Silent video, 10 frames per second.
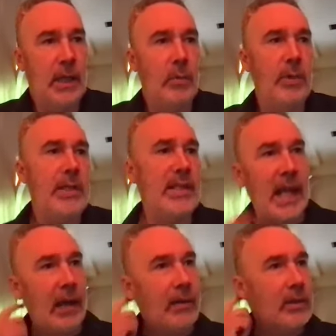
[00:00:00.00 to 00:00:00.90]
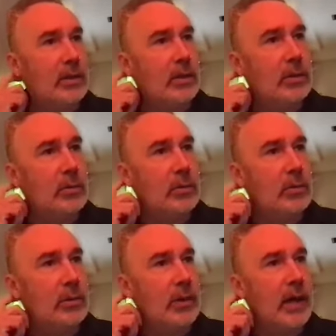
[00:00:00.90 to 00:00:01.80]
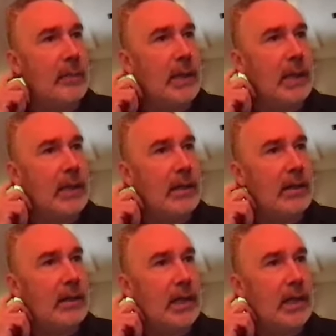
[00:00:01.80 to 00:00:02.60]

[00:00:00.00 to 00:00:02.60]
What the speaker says: we set out to try to make a